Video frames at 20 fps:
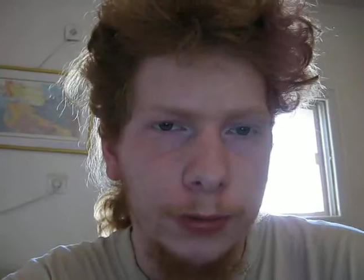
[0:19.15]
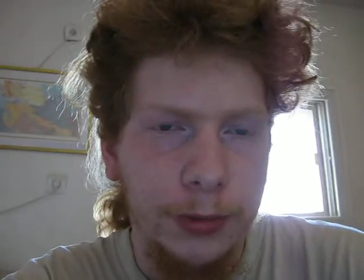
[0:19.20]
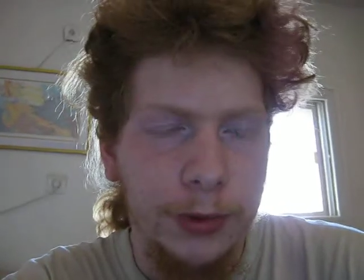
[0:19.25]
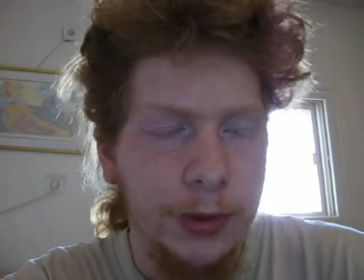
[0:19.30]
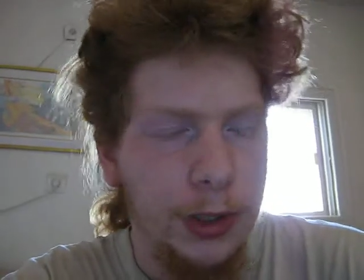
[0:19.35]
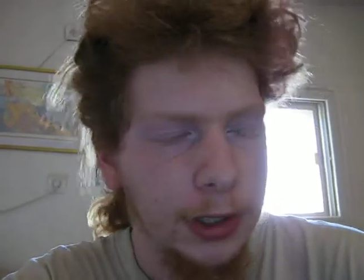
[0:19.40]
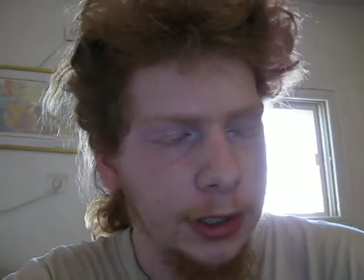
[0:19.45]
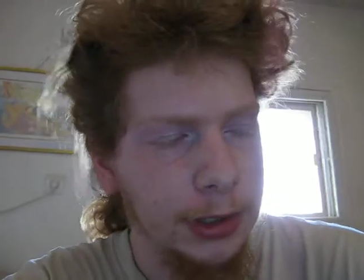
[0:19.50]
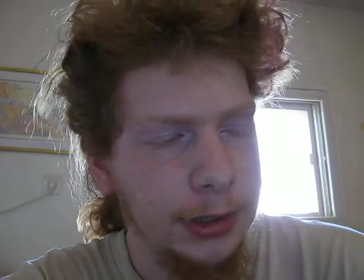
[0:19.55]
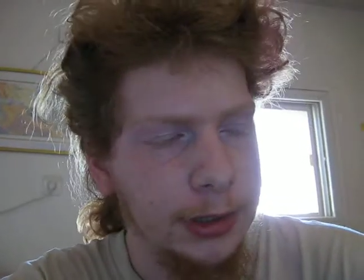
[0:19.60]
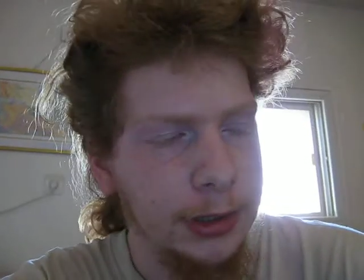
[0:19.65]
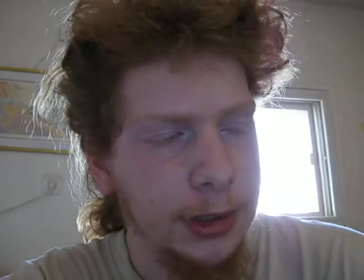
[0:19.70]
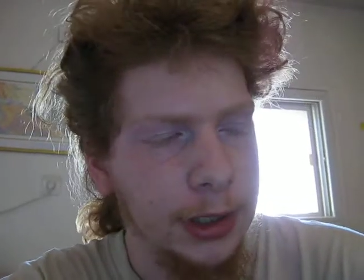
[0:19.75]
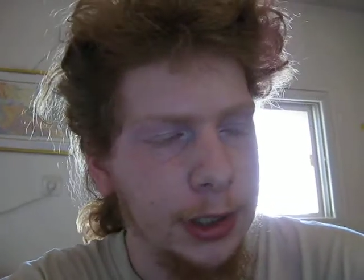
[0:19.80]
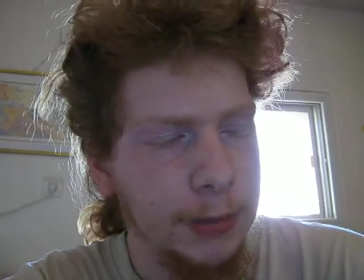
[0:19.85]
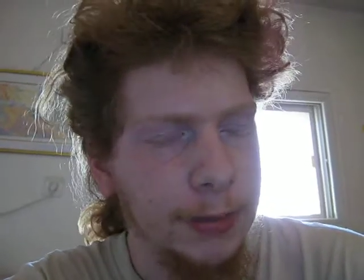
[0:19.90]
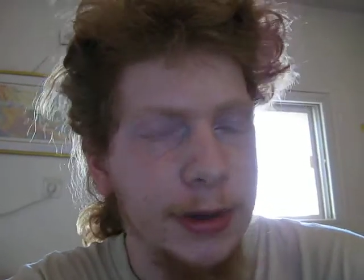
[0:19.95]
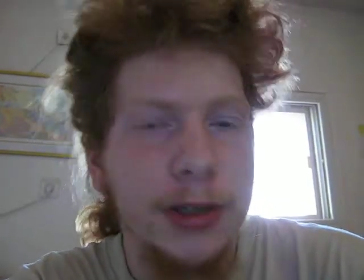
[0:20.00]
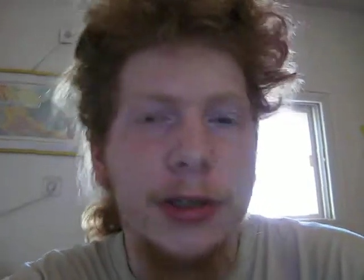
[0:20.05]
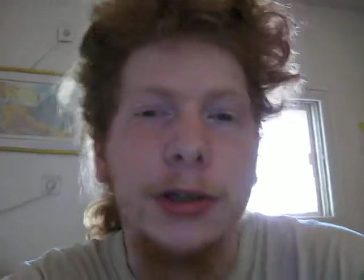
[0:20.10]
that the
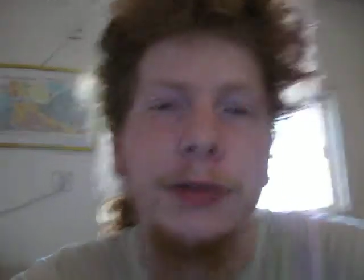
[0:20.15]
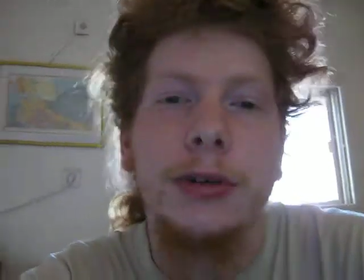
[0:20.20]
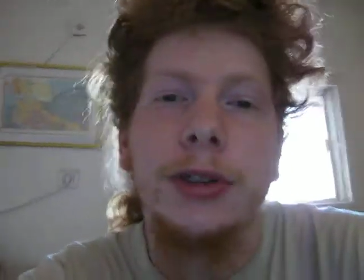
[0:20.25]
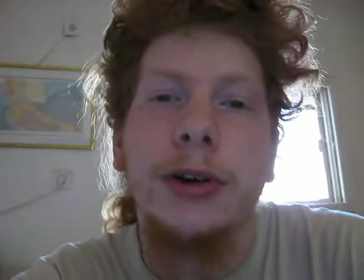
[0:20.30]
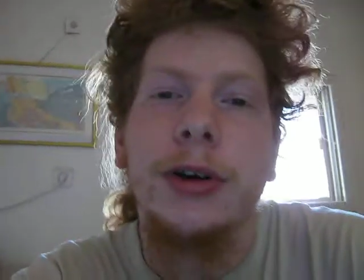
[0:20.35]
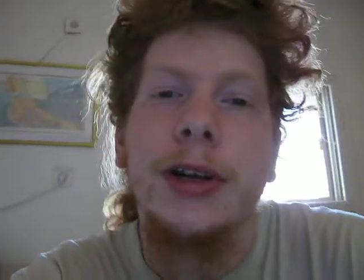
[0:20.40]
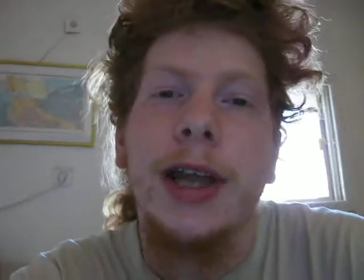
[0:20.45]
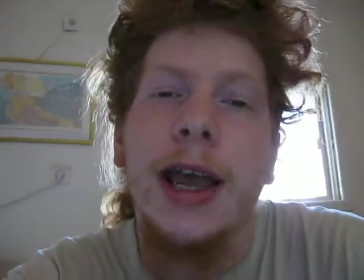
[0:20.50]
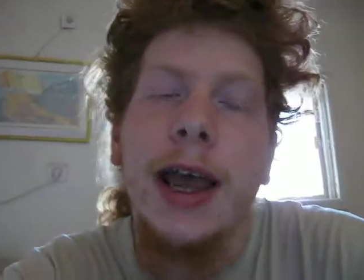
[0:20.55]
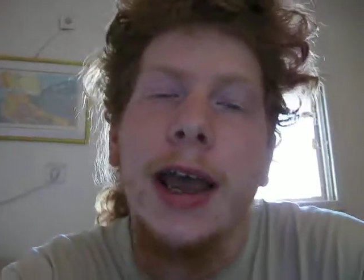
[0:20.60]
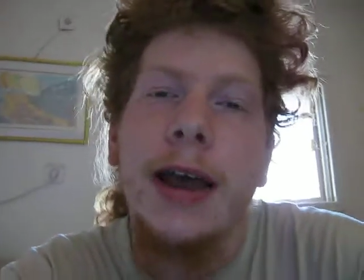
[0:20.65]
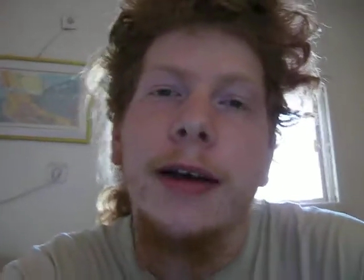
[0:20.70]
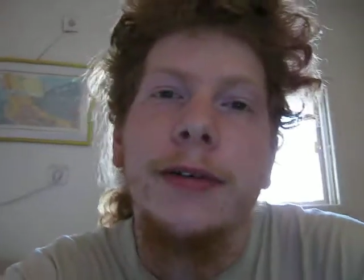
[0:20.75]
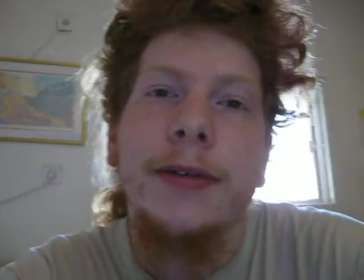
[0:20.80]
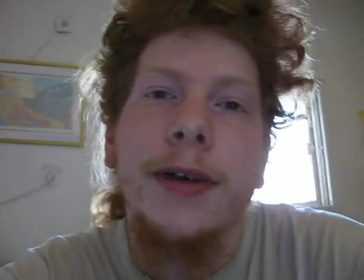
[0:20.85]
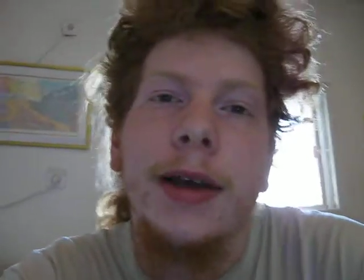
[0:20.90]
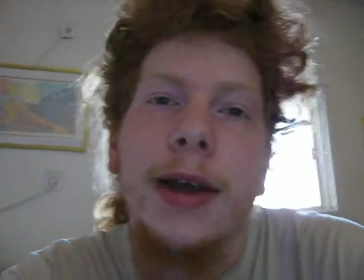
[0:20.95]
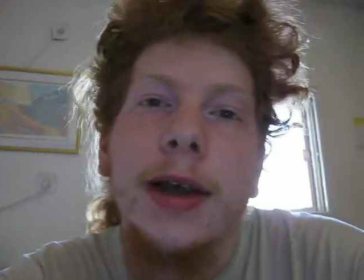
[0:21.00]
president was going to have.